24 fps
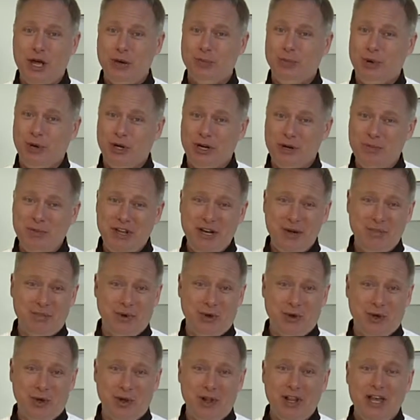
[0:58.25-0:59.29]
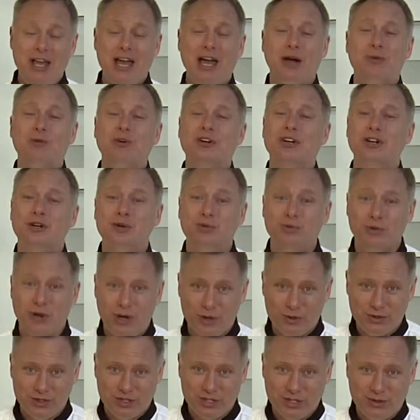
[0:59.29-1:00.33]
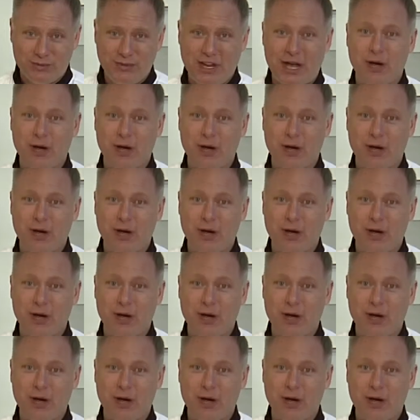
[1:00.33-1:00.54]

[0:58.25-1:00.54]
put them in a bowl, and we're going to roast them.